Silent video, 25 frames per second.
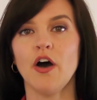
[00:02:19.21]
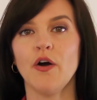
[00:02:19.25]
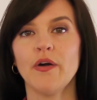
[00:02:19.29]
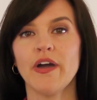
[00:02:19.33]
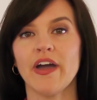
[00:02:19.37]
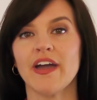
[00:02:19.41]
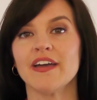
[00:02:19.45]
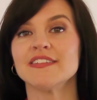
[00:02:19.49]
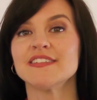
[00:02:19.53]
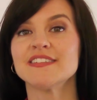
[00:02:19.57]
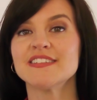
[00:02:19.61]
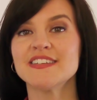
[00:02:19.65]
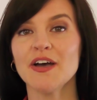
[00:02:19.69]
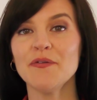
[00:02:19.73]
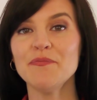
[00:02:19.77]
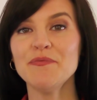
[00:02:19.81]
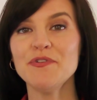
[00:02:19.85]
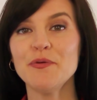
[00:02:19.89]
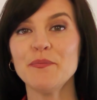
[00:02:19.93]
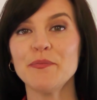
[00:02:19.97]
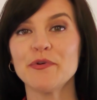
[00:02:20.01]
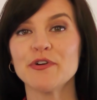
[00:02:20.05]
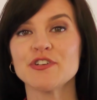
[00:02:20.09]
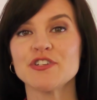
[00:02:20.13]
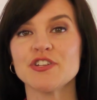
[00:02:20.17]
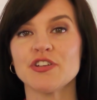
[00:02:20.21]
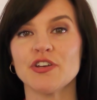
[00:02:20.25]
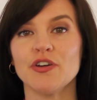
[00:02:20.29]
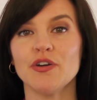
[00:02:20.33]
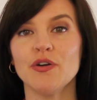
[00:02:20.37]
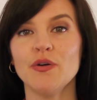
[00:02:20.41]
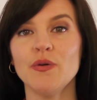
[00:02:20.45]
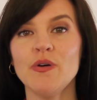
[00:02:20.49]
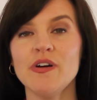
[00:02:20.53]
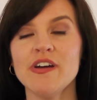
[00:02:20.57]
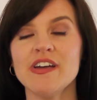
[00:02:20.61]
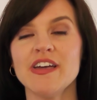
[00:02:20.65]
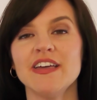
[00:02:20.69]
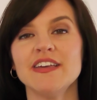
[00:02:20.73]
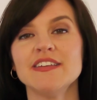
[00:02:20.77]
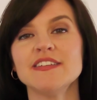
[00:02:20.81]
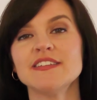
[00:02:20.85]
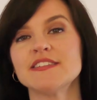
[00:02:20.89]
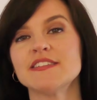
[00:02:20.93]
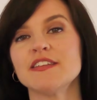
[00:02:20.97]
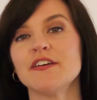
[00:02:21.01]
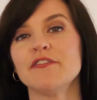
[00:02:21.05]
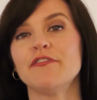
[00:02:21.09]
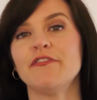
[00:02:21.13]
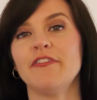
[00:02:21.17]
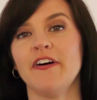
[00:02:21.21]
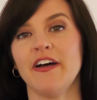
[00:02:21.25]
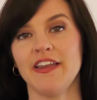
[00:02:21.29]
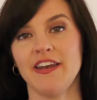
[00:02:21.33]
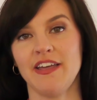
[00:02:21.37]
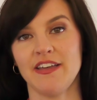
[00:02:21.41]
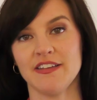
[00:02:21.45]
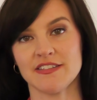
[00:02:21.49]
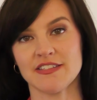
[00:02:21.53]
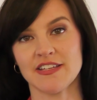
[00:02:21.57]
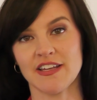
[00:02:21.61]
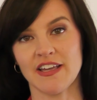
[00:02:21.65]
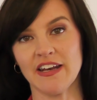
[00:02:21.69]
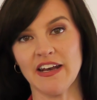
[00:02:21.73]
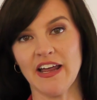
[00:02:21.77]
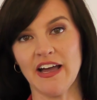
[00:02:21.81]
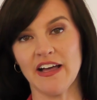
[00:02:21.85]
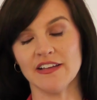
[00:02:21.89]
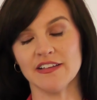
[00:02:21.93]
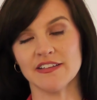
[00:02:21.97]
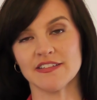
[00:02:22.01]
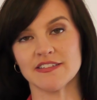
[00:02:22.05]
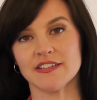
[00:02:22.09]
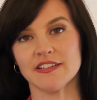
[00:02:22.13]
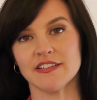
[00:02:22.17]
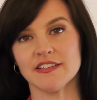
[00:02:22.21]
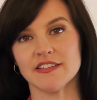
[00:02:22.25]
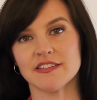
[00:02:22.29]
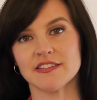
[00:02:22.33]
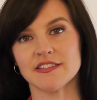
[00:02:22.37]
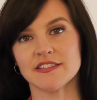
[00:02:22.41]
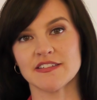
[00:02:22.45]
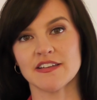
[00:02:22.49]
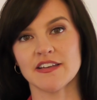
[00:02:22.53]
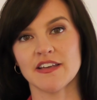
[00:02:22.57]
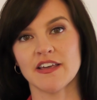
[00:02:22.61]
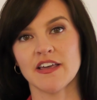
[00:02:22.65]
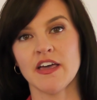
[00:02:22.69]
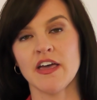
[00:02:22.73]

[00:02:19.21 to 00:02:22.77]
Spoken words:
Okay, step number 2 is financing analysis.